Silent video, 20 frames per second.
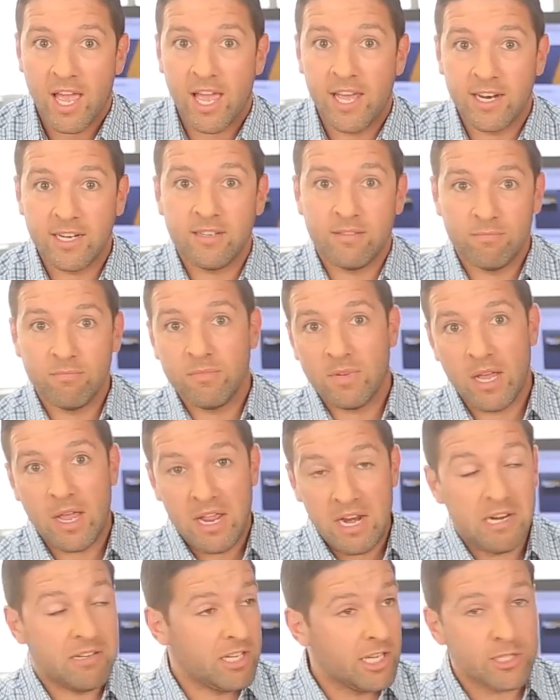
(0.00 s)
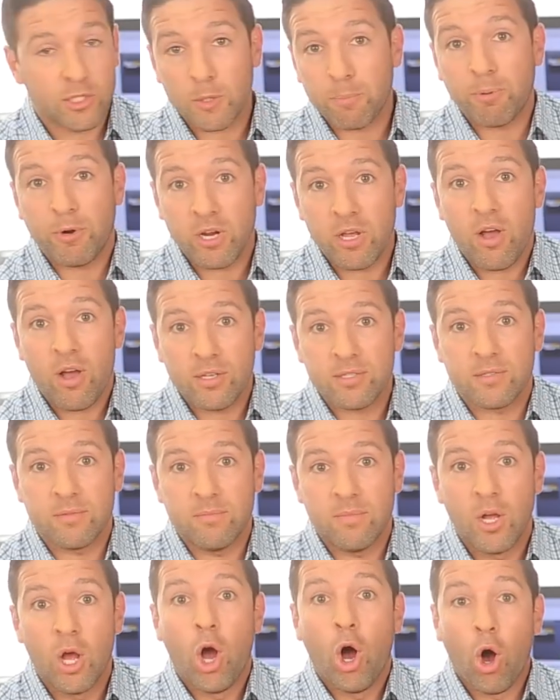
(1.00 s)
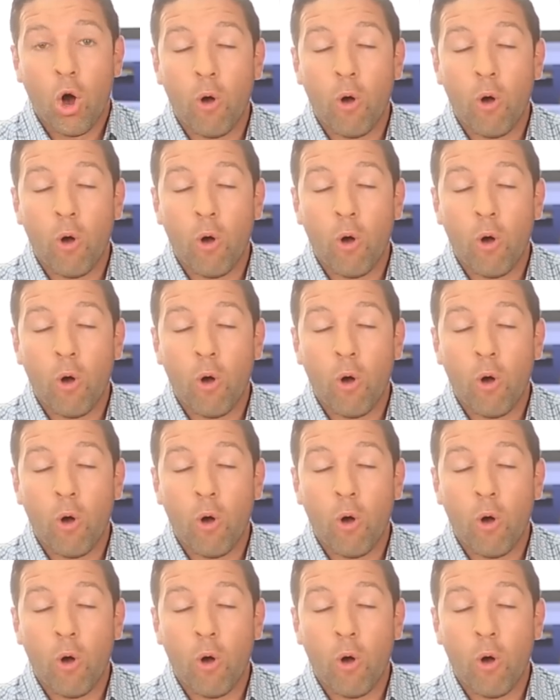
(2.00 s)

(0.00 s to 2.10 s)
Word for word: And it, and it does look pretty awesome.